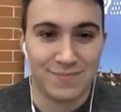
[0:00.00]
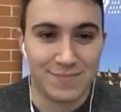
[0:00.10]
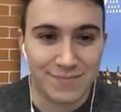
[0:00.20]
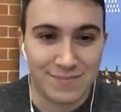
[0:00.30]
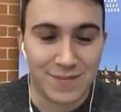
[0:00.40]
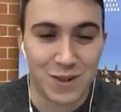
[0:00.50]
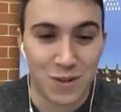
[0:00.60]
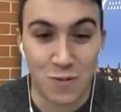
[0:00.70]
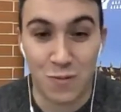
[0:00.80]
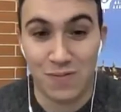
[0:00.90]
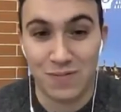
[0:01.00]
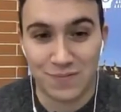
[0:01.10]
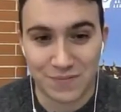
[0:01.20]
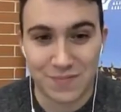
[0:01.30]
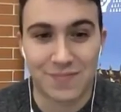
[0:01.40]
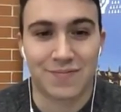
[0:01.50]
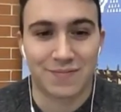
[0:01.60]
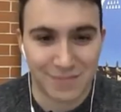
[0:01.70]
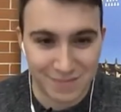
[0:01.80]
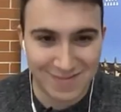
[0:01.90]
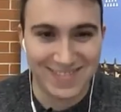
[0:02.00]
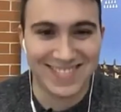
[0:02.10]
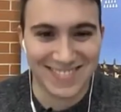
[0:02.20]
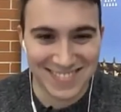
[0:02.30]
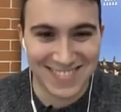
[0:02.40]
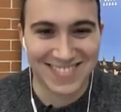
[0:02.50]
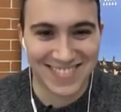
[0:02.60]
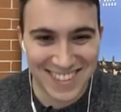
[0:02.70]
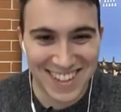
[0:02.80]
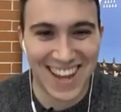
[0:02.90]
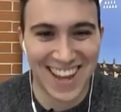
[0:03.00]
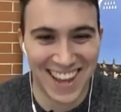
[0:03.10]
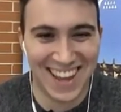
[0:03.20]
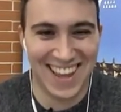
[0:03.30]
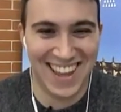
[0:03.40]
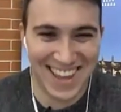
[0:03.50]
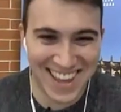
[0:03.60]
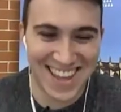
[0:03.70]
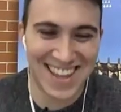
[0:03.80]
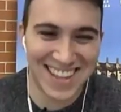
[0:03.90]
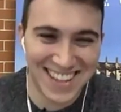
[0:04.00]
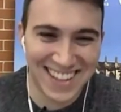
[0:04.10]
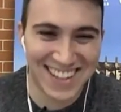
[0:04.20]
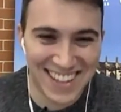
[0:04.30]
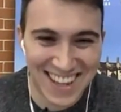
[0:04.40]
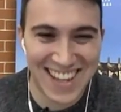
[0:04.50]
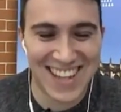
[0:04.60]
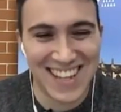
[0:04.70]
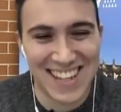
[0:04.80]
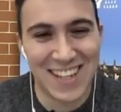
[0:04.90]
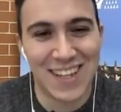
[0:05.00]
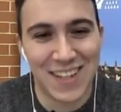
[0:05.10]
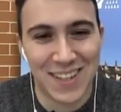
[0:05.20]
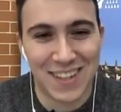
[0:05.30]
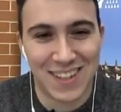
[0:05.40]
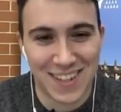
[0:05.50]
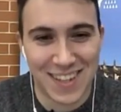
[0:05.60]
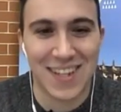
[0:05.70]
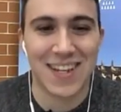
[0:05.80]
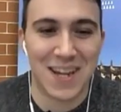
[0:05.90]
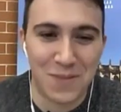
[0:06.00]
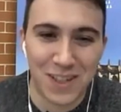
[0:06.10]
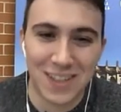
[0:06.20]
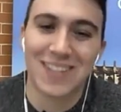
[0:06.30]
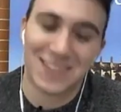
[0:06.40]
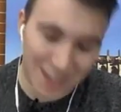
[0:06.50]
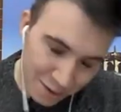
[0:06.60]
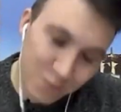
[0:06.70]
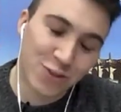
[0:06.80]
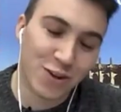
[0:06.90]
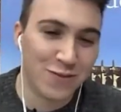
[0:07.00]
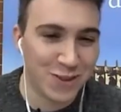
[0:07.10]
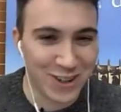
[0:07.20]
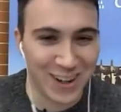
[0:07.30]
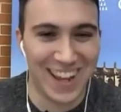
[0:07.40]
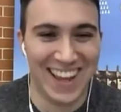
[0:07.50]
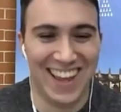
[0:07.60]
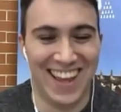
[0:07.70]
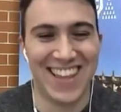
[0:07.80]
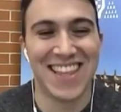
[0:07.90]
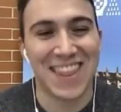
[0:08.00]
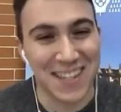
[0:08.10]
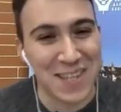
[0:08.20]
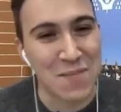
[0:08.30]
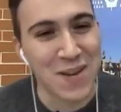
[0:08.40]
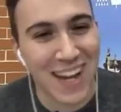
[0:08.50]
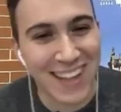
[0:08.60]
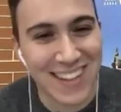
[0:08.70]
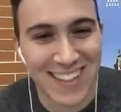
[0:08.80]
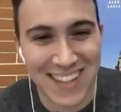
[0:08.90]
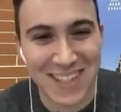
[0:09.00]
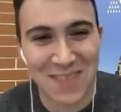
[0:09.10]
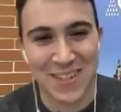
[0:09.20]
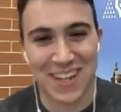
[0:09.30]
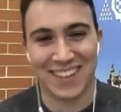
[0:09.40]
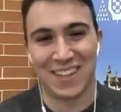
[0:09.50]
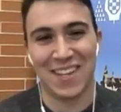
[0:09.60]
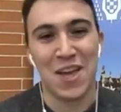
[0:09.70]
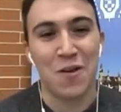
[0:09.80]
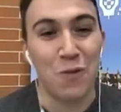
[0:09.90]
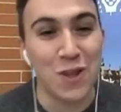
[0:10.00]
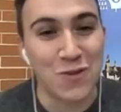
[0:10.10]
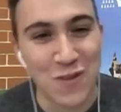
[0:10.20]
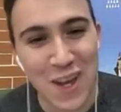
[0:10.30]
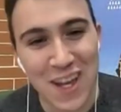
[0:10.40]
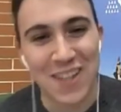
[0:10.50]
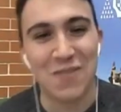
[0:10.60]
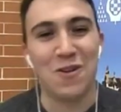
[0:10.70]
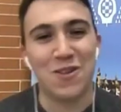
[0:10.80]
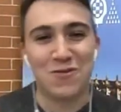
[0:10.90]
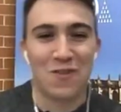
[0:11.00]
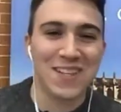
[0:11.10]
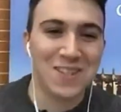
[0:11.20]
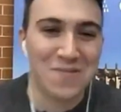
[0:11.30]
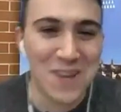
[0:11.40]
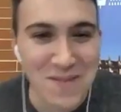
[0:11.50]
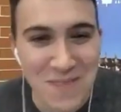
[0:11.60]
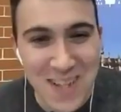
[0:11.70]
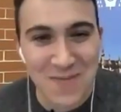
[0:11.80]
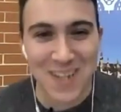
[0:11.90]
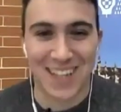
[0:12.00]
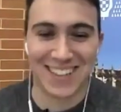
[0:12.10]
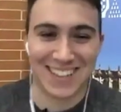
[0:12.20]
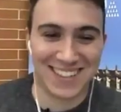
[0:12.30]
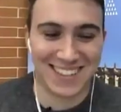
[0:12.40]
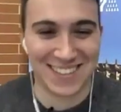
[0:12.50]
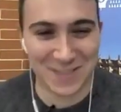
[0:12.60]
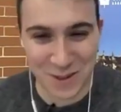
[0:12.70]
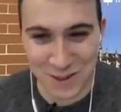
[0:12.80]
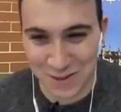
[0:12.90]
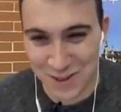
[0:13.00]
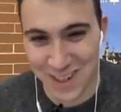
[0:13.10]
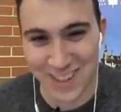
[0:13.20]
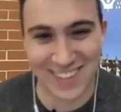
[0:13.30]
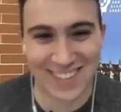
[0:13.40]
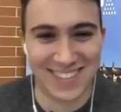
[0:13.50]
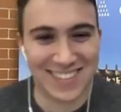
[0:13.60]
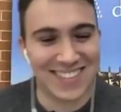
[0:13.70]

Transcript: Okay. So the number of pedestrians that you go through is also, that is bad, right? Yeah, but it's, yeah, that is bad. Okay. That's a penalty. That's a penalty. Yeah. We try to minimize penalties. Okay. Okay. Great.